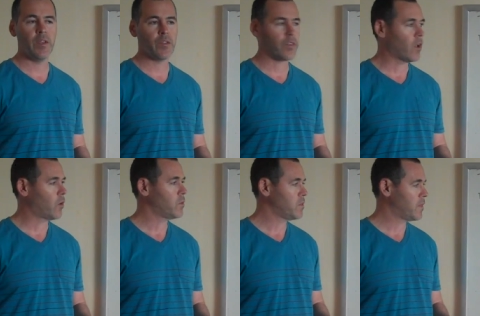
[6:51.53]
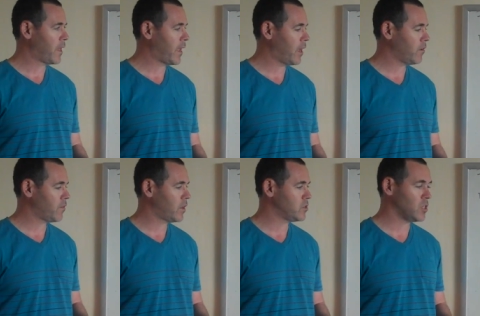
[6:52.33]
So they have
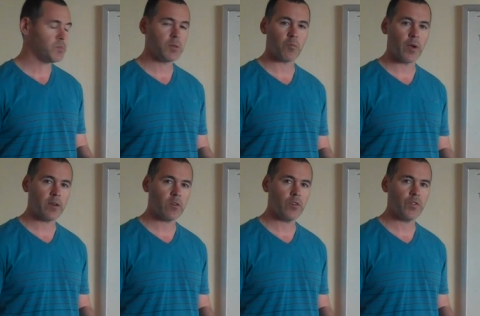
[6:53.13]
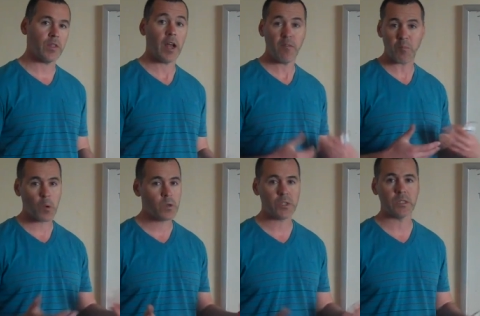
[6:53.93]
uh, gypsum renders that I've
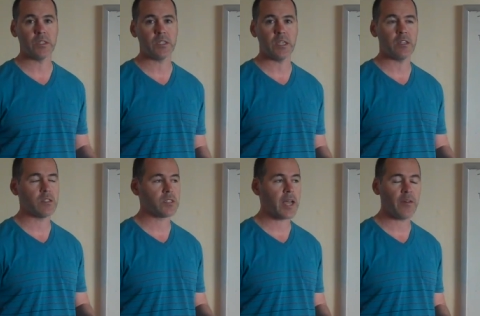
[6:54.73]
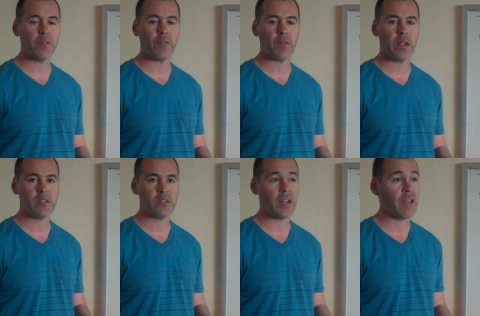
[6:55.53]
personally seen in the south of
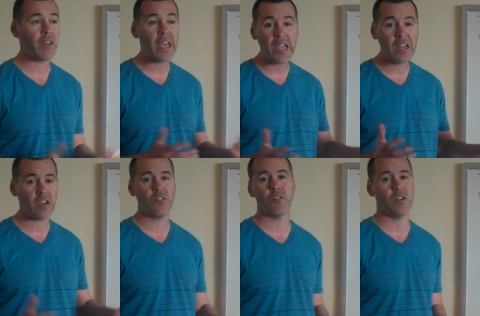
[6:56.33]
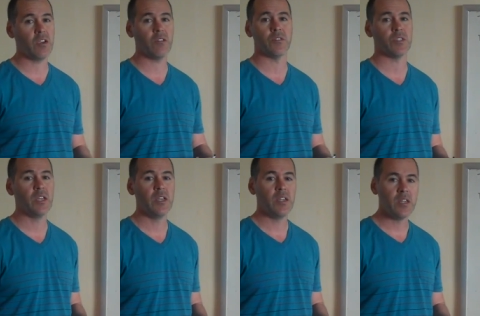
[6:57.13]
France that have 800 years
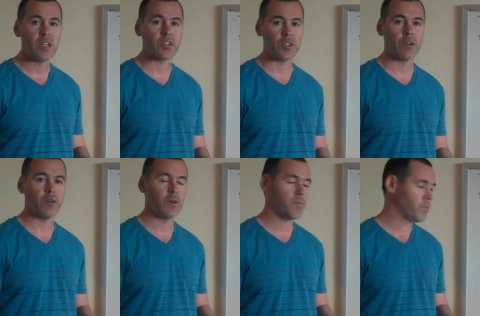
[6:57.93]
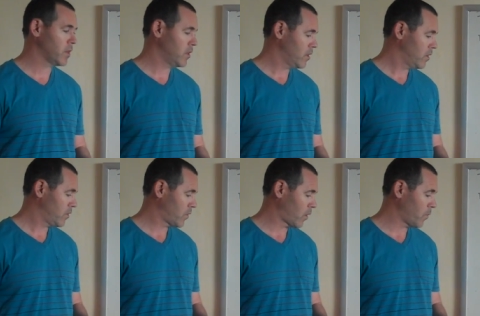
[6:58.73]
in exterior.
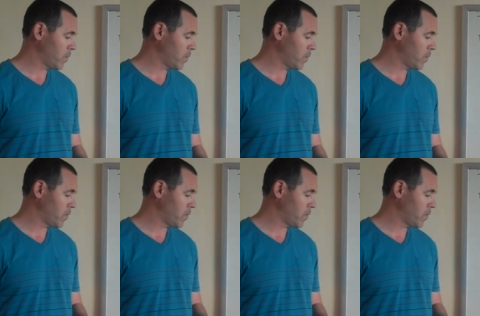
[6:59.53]
So